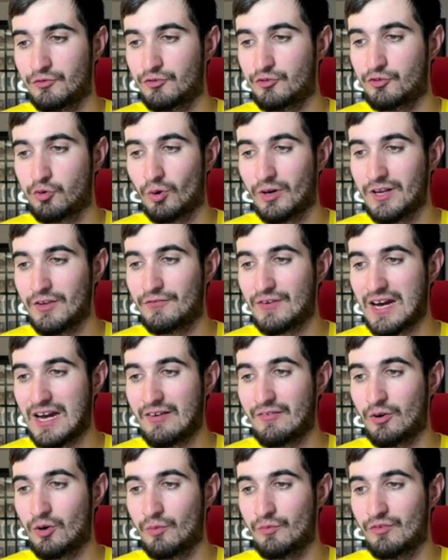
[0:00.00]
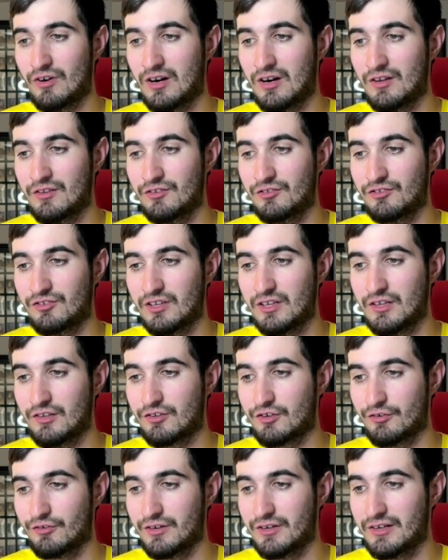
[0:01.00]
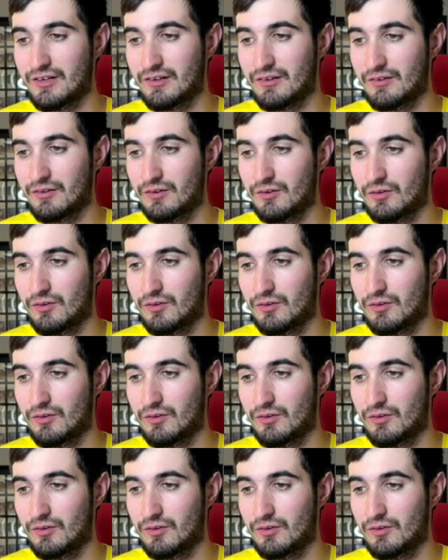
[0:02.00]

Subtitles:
25 home runs in his career.